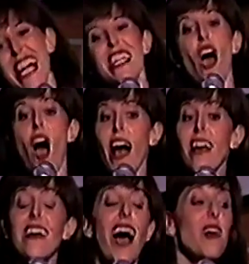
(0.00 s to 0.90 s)
No,
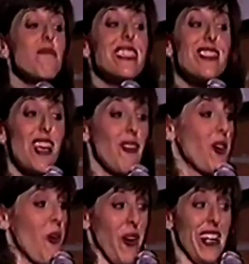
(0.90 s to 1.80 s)
I don't mean to sound
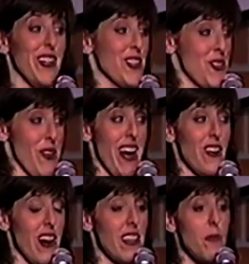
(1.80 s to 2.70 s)
corny or trite or
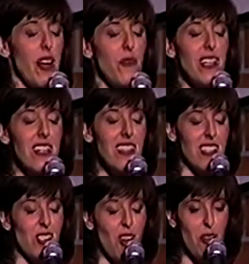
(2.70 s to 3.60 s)
anything, but I really think
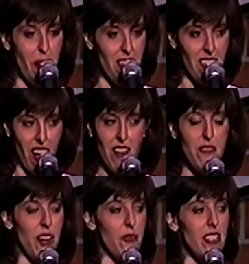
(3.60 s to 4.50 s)
it's all about love.
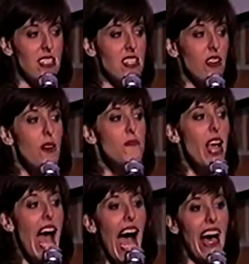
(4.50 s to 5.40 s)
I really do.
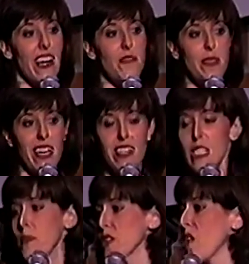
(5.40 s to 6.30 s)
And I've been getting
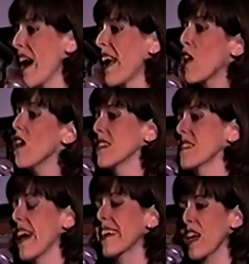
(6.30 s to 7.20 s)
spiritual. And I call the
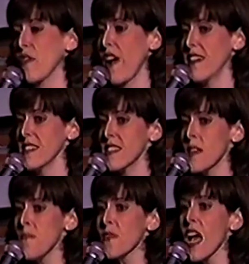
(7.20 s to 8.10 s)
psychic friends
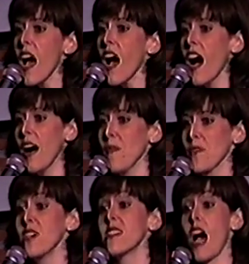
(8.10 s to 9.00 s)

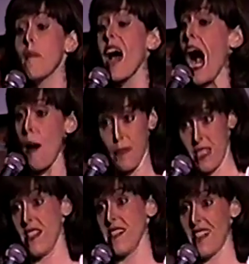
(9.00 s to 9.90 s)
because I'm the
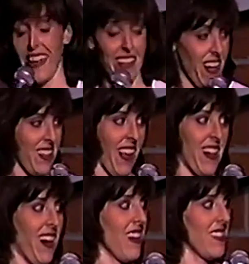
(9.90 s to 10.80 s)
opposite of psychic.
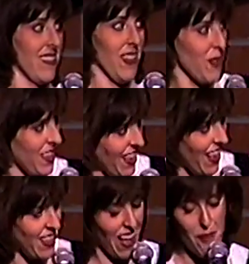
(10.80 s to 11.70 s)
Like, I don't know what the
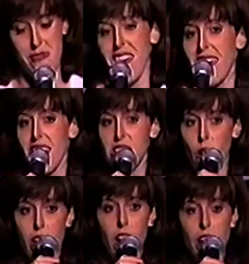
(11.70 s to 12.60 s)
hell I'm thinking. So
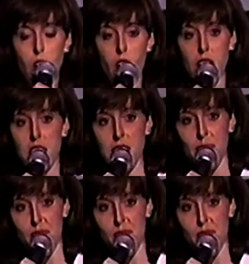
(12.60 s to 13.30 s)
I called...